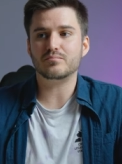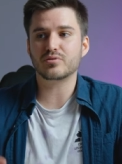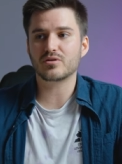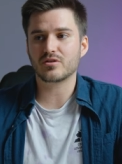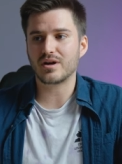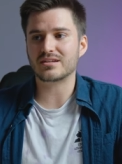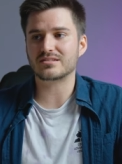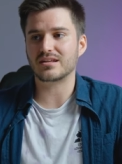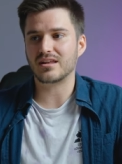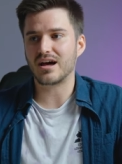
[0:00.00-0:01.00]

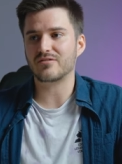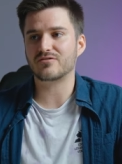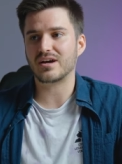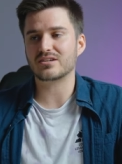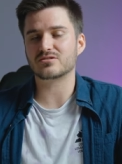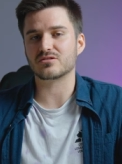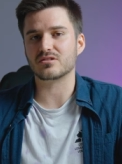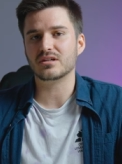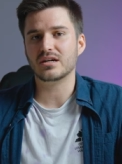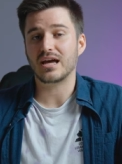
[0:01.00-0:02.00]
progressed a lot
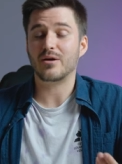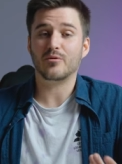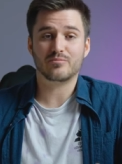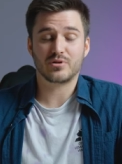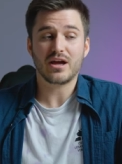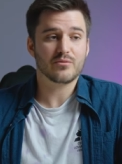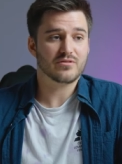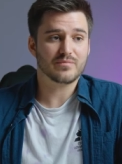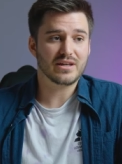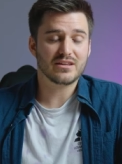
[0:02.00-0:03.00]
faster and probably would
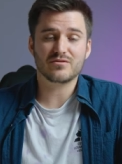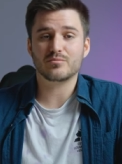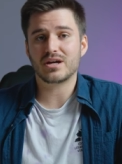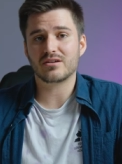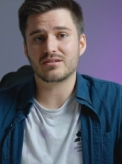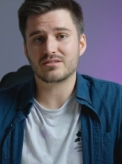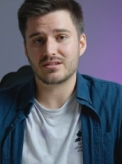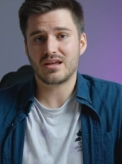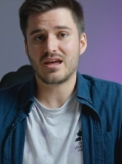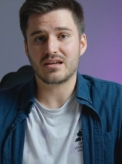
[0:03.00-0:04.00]
have been even better
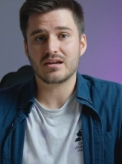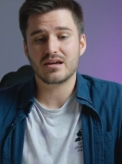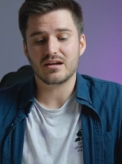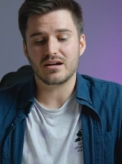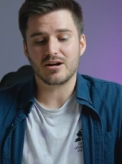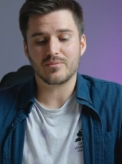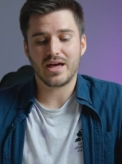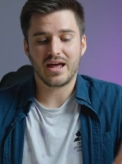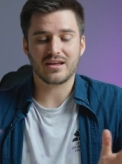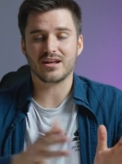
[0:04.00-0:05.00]
today um,
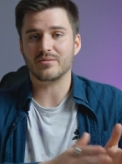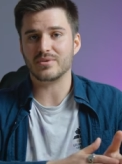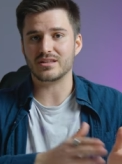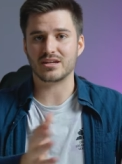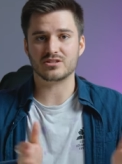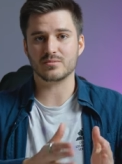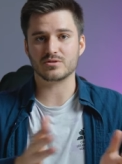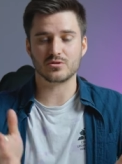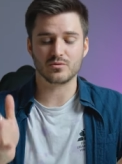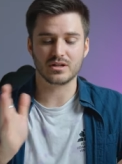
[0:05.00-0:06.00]
had I not made that jump
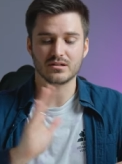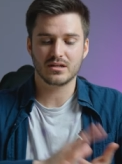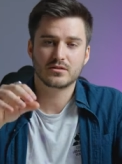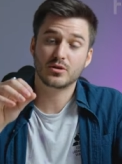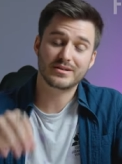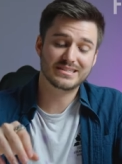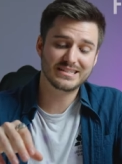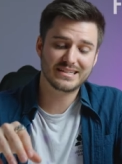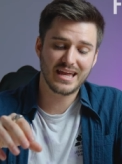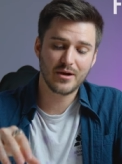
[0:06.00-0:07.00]
so quick. So as
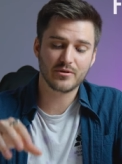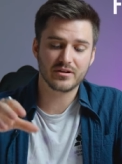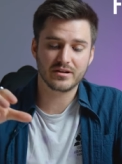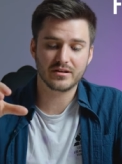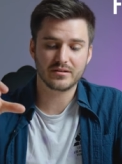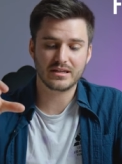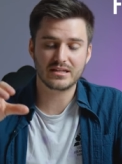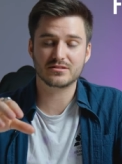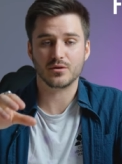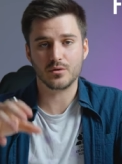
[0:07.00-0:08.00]
this camera
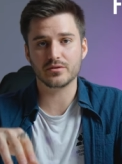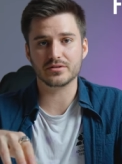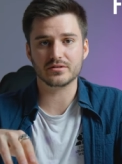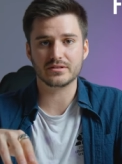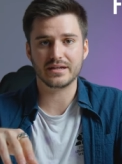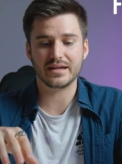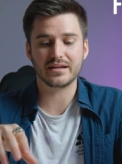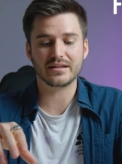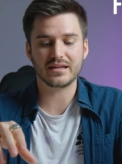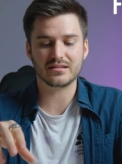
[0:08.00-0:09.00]
gets older
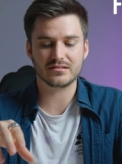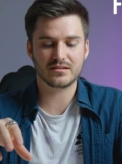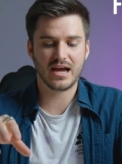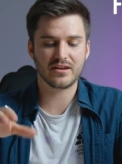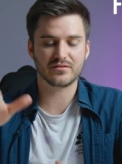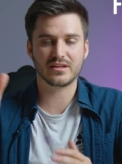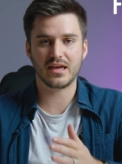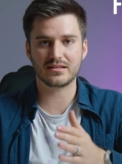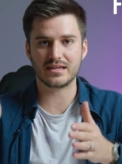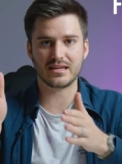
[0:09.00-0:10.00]
and is kind of
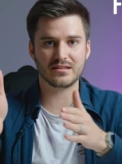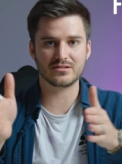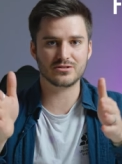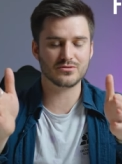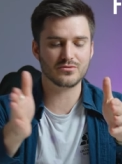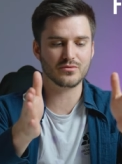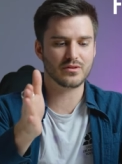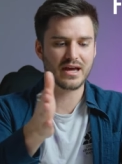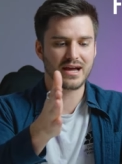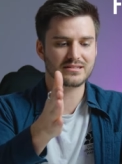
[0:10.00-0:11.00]
kicked into
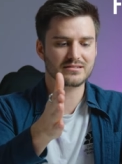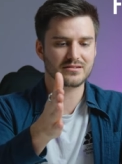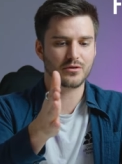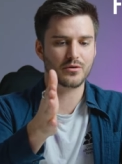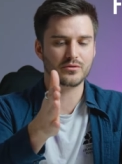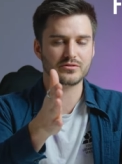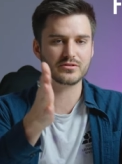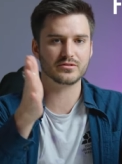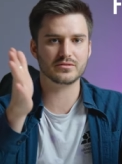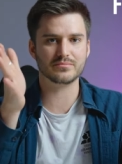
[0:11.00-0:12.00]
that
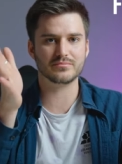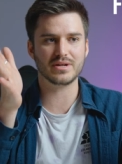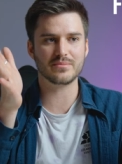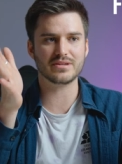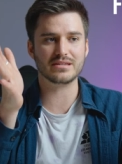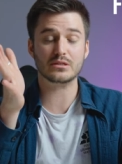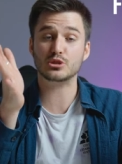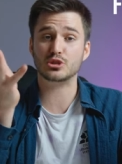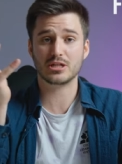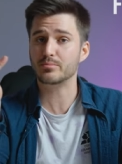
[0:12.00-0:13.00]
older, maybe
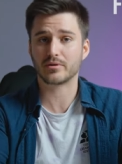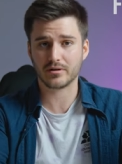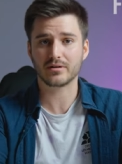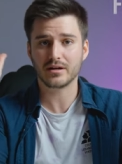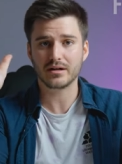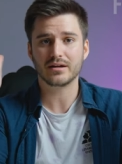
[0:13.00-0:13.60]
cheaper,